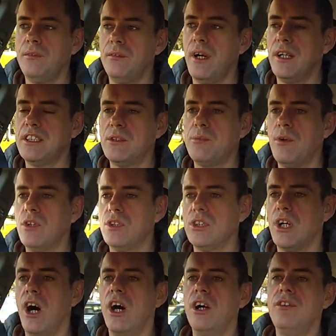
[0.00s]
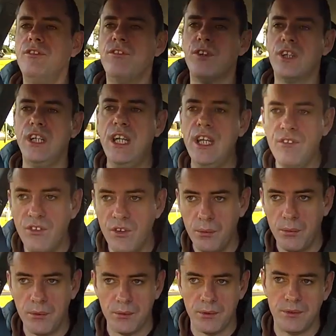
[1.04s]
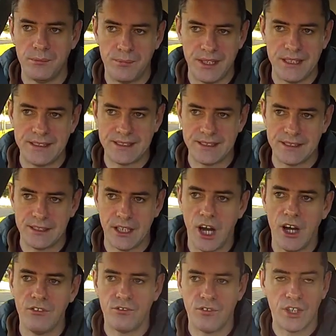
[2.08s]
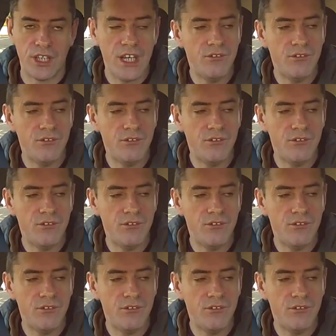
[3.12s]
I suppose, unforgivable bits, there's